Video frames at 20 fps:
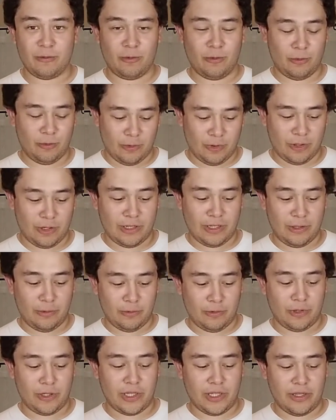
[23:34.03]

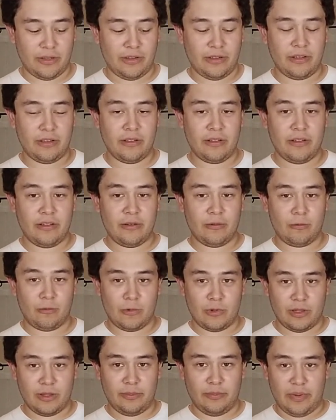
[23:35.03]

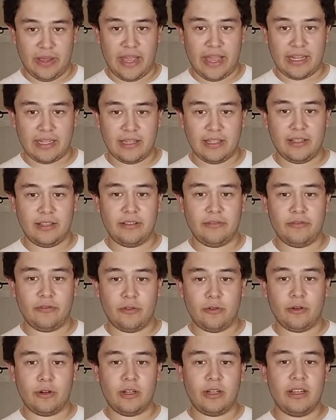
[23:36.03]
really badly
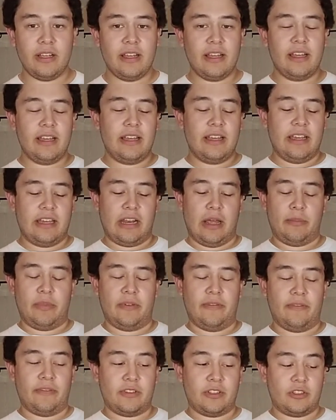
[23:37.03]
for, and I've
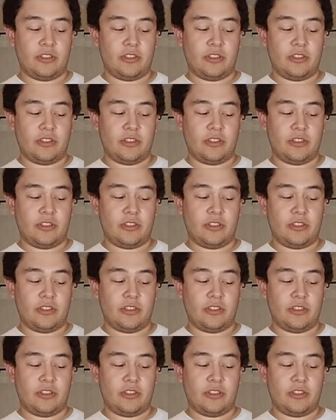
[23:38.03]
been,